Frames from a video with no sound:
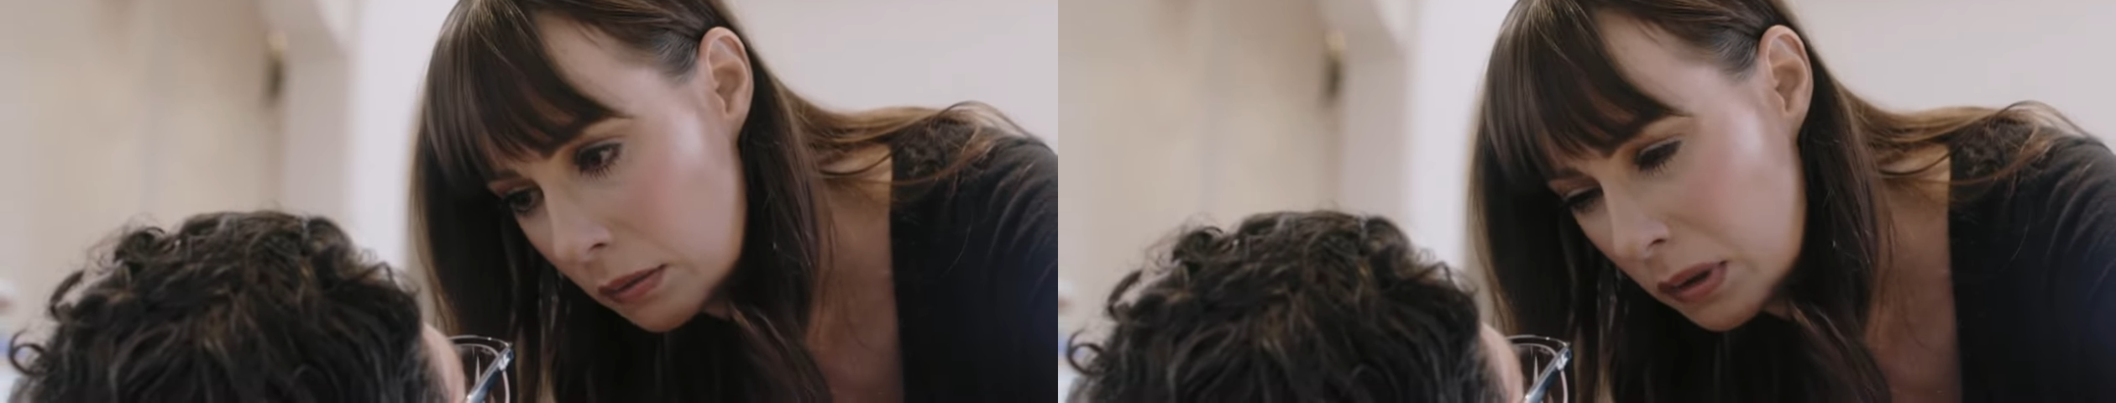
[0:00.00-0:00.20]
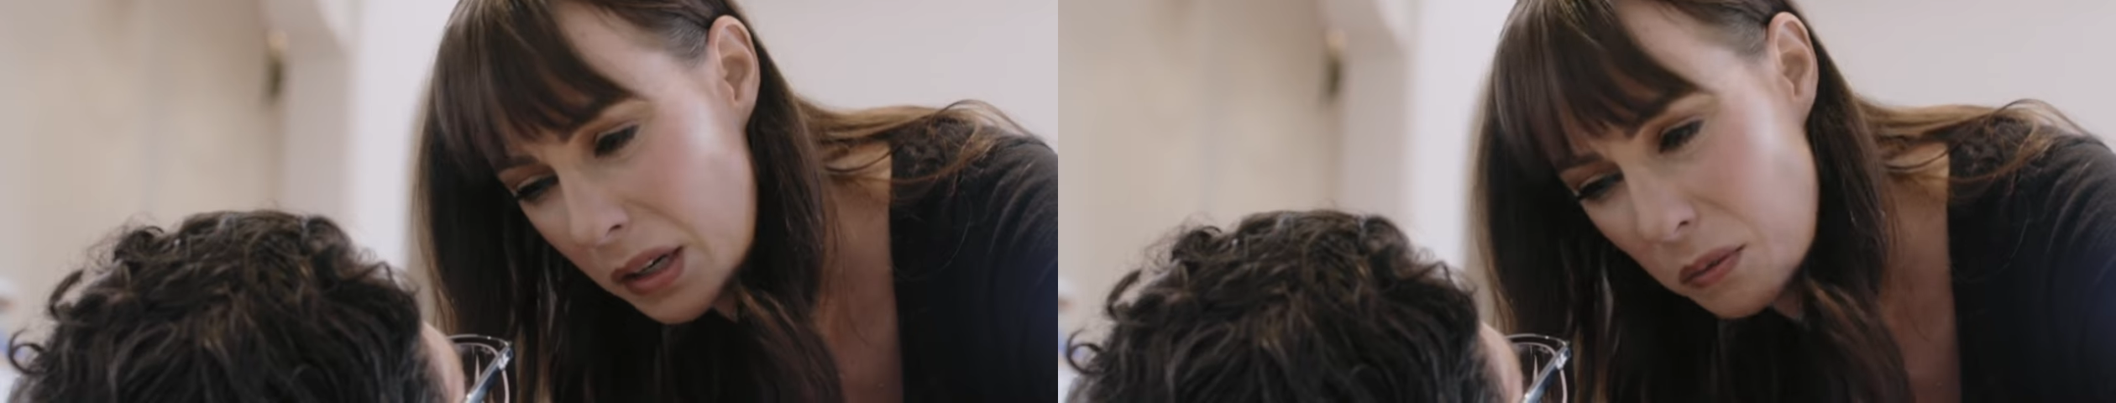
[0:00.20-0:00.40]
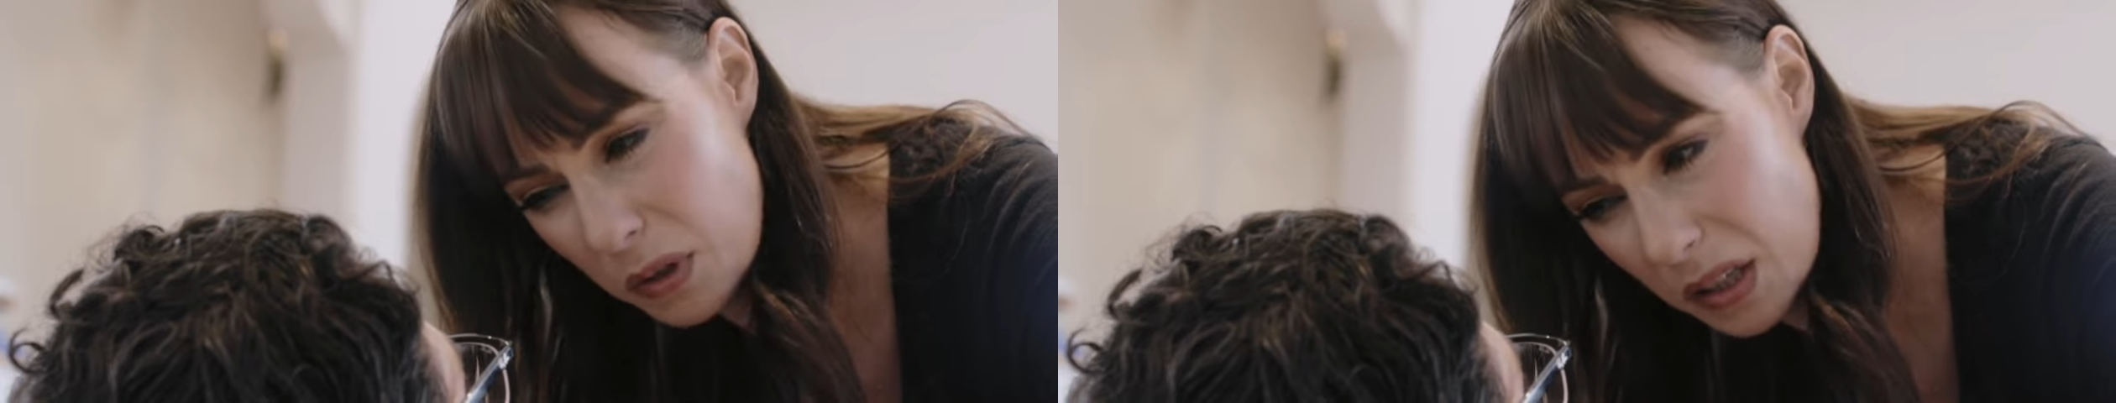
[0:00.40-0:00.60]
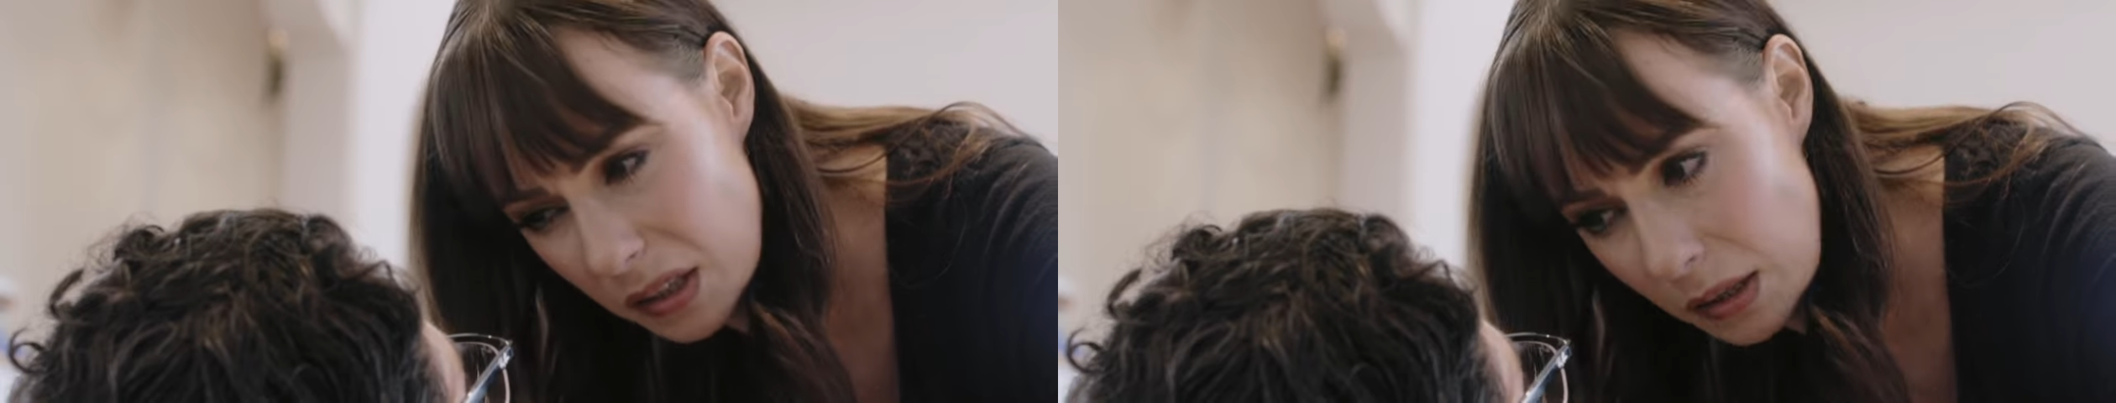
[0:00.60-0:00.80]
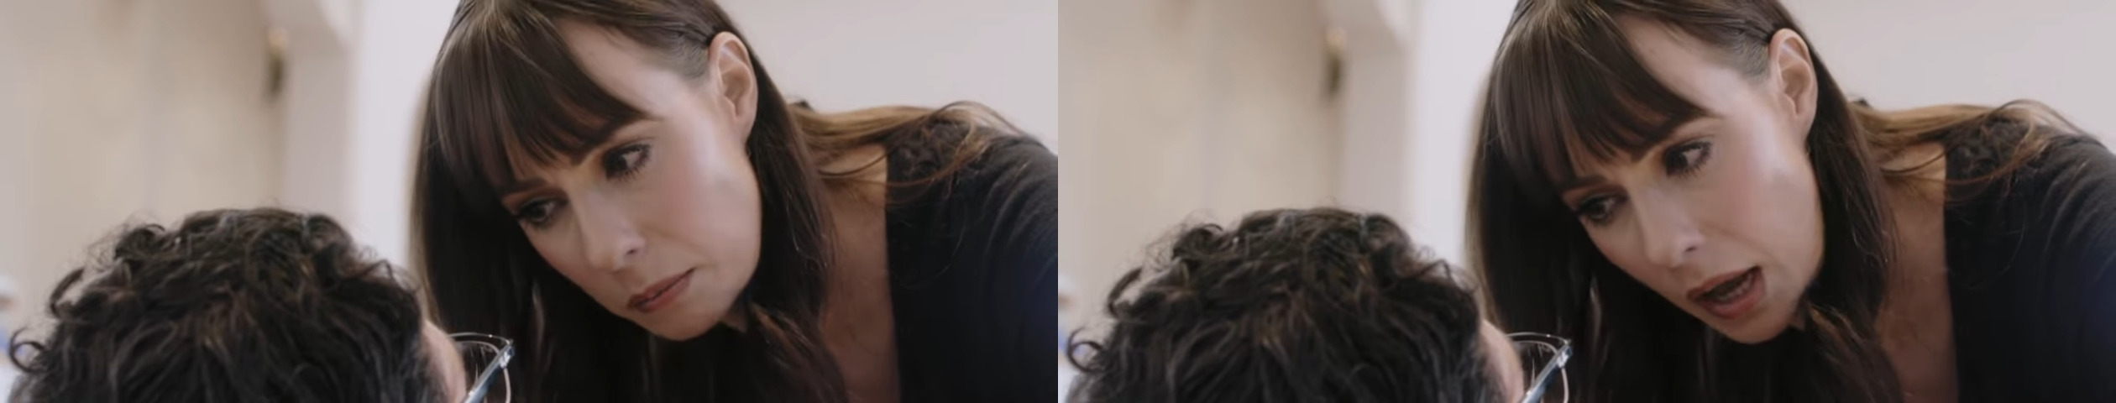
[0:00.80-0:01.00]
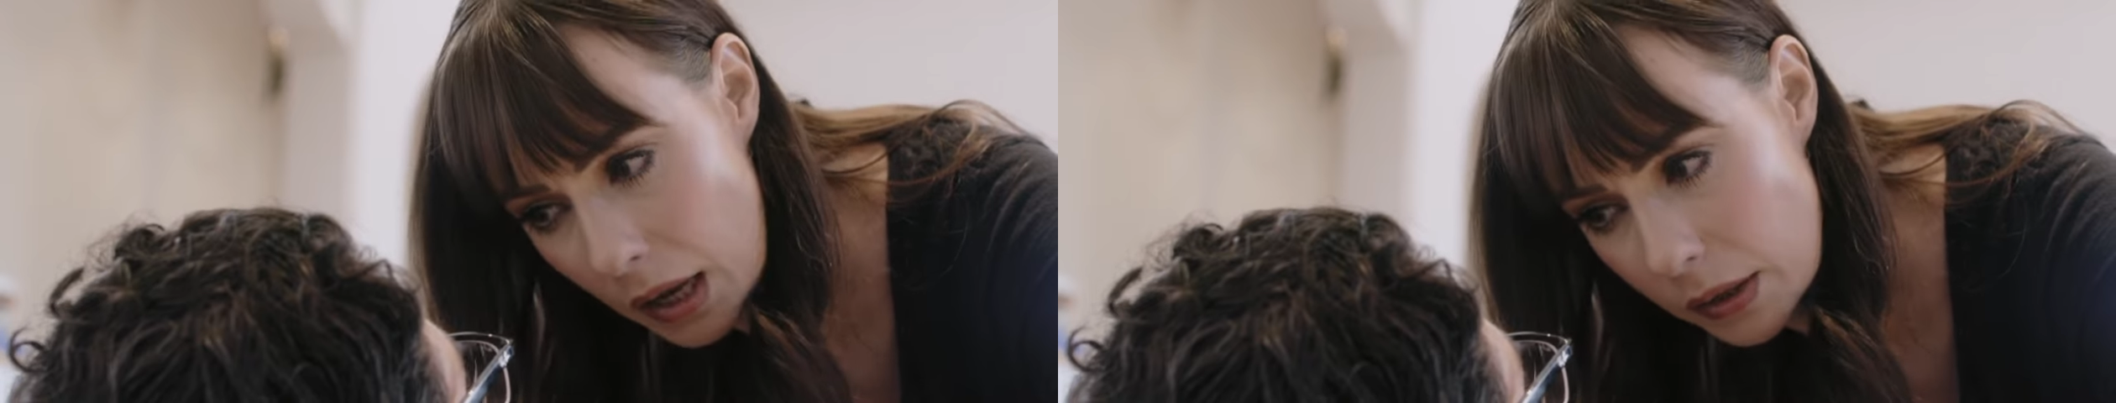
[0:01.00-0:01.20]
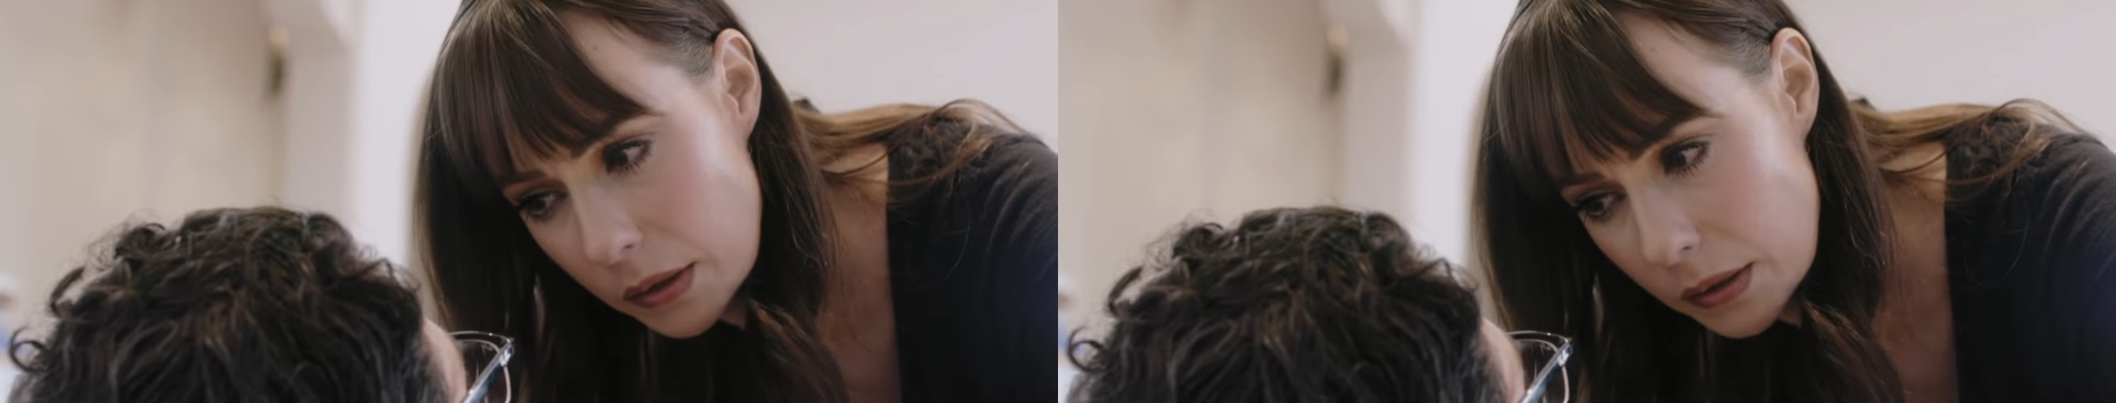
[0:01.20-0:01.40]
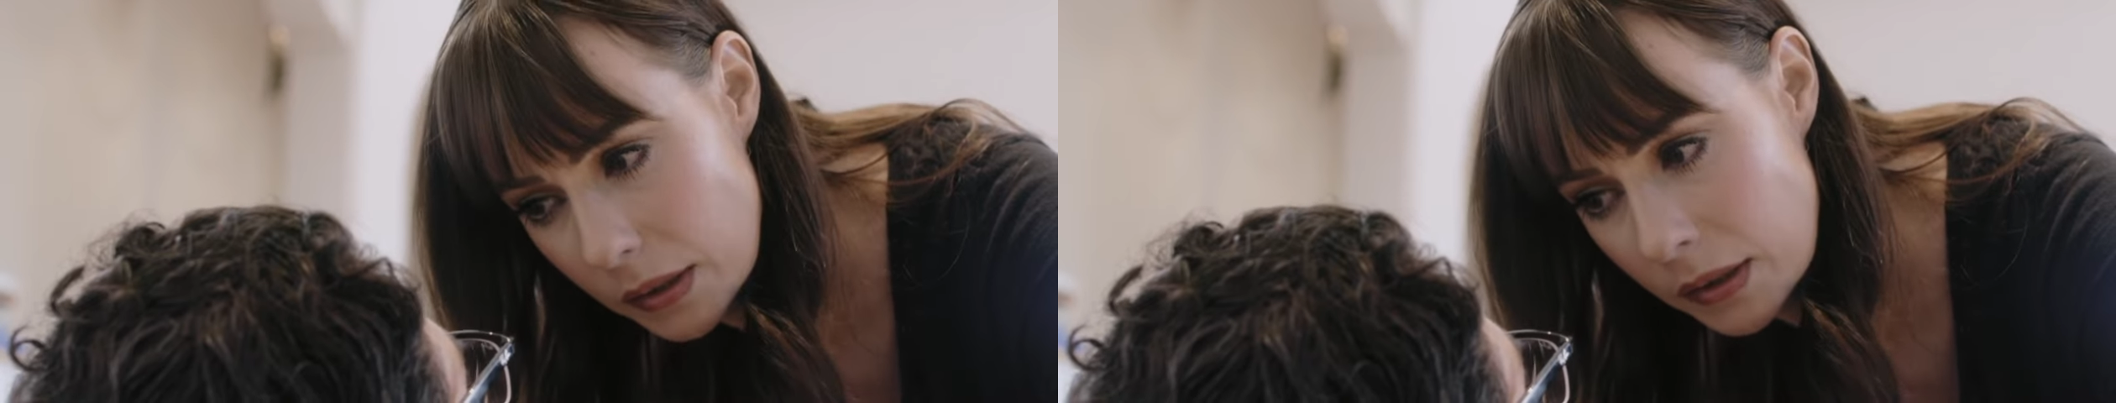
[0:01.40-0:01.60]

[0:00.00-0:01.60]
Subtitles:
when it really mattered,